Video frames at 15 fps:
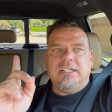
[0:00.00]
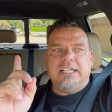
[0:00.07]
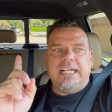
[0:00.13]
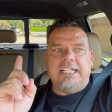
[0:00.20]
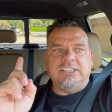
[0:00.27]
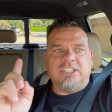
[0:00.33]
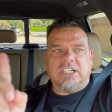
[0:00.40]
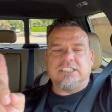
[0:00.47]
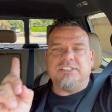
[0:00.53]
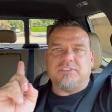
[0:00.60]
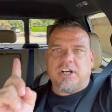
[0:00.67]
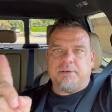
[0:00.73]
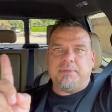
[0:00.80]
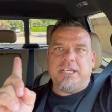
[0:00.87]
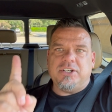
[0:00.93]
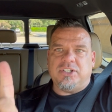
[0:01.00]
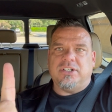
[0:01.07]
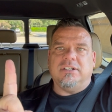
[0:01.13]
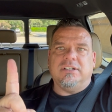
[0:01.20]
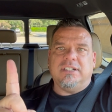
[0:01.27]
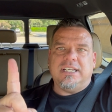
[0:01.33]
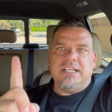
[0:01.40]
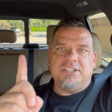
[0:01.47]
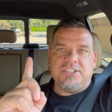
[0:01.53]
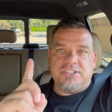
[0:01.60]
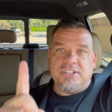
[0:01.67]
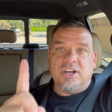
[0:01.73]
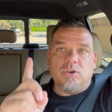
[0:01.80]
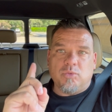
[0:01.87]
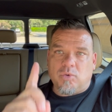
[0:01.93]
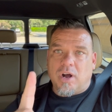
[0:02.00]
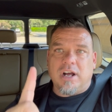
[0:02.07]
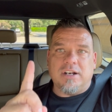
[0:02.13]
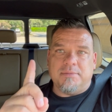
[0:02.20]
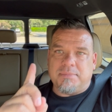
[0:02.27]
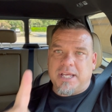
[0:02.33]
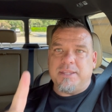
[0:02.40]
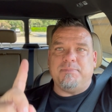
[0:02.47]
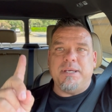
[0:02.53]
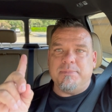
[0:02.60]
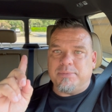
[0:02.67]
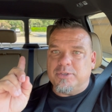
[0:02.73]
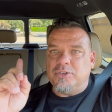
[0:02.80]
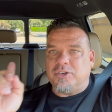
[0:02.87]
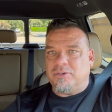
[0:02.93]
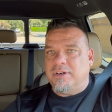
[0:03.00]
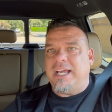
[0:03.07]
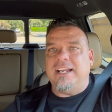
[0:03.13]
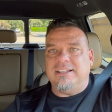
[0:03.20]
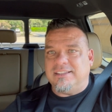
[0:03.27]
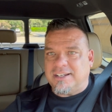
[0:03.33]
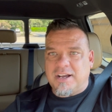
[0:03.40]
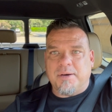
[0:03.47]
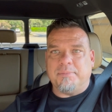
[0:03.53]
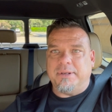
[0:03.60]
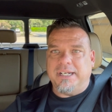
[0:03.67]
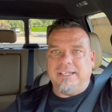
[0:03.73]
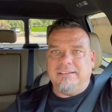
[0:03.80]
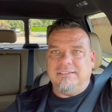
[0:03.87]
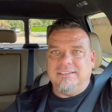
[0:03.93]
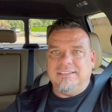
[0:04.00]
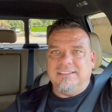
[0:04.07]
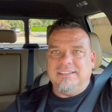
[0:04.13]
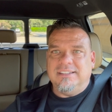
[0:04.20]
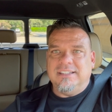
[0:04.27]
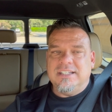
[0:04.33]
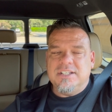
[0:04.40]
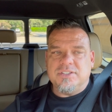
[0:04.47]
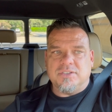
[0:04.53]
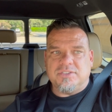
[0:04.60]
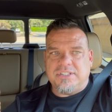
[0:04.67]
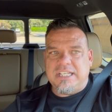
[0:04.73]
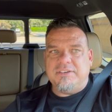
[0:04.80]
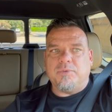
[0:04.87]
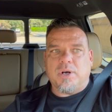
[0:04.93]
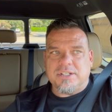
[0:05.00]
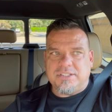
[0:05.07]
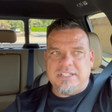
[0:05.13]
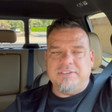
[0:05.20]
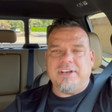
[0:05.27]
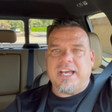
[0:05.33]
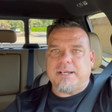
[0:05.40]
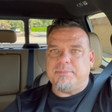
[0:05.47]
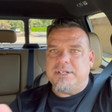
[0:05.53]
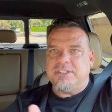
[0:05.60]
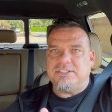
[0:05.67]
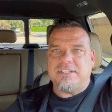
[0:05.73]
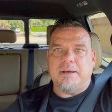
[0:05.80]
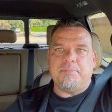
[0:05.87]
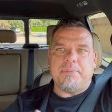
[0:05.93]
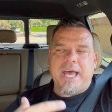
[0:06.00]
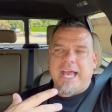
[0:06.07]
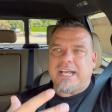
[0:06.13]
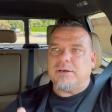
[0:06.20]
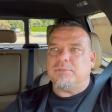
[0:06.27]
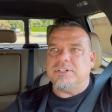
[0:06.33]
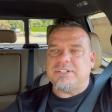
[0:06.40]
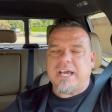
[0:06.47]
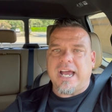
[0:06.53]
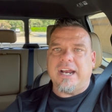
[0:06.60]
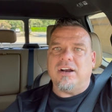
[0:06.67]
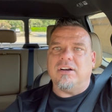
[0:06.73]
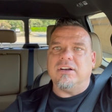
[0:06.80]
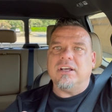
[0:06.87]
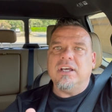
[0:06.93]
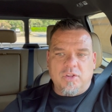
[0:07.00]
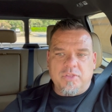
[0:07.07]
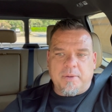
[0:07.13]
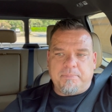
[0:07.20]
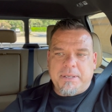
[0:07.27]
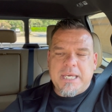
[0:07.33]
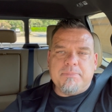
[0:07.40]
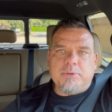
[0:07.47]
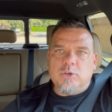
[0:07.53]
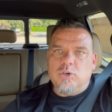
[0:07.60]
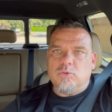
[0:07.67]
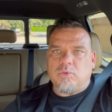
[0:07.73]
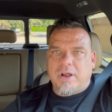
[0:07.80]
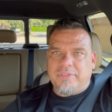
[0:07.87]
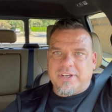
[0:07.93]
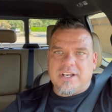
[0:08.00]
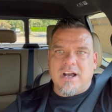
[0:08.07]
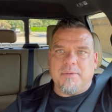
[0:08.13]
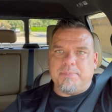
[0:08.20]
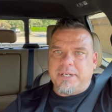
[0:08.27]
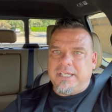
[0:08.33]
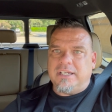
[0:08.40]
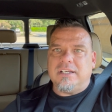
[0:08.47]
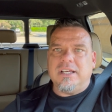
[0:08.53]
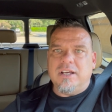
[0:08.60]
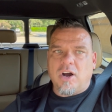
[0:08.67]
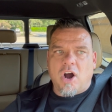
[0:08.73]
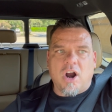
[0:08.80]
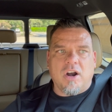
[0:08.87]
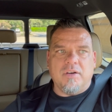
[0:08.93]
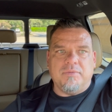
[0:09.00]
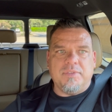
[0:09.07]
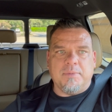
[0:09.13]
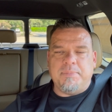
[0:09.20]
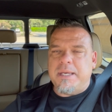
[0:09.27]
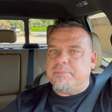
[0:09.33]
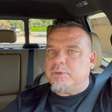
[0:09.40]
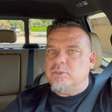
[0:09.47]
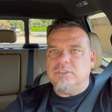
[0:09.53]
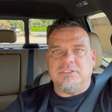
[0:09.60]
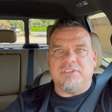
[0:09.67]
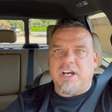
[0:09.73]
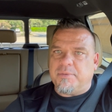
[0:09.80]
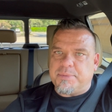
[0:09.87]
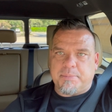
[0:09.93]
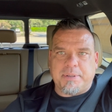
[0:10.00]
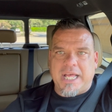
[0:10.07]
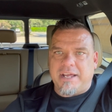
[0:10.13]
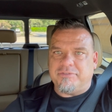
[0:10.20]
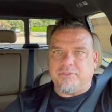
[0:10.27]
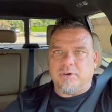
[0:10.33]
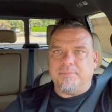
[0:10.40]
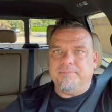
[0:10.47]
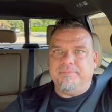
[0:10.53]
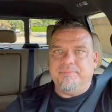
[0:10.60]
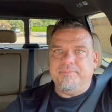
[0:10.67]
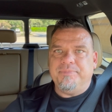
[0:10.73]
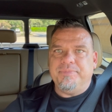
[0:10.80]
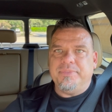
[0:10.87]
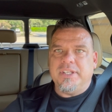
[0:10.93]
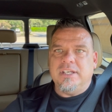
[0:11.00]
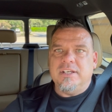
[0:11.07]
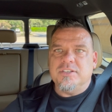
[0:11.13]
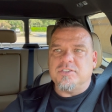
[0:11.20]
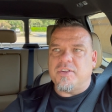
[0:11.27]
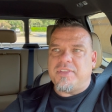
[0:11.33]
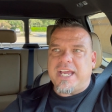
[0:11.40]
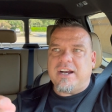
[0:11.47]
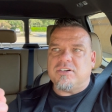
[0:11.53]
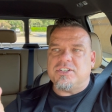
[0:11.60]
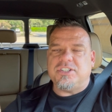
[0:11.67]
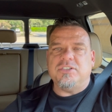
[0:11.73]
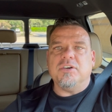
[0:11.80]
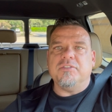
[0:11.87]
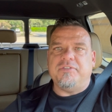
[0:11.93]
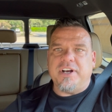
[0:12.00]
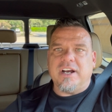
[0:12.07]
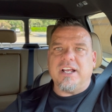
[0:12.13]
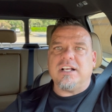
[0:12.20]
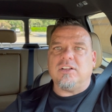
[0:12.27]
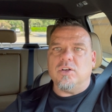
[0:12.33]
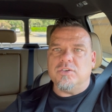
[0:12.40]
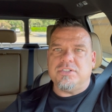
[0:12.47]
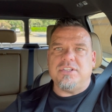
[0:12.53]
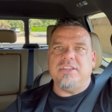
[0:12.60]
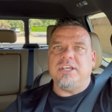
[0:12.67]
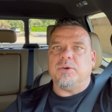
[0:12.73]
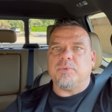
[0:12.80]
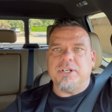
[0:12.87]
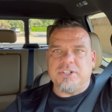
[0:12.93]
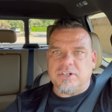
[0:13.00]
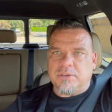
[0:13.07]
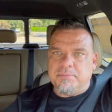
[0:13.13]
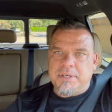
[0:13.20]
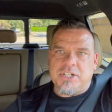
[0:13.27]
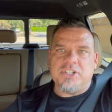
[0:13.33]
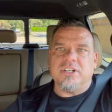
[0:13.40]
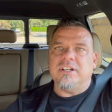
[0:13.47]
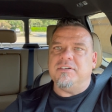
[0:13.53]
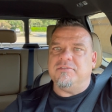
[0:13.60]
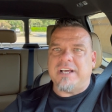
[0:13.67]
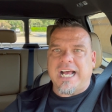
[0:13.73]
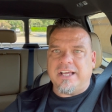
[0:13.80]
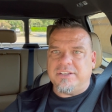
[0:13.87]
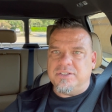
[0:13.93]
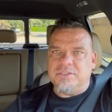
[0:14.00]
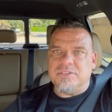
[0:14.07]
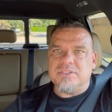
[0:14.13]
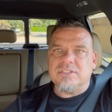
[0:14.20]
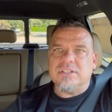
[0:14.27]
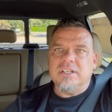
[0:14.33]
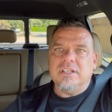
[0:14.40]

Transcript: inductive automation is still run by the people who created the company. So, Steve, while Steve Hechtman has stepped back and retired, the people who run the company are the people who developed the platform. So, they are still very close to the original mission and values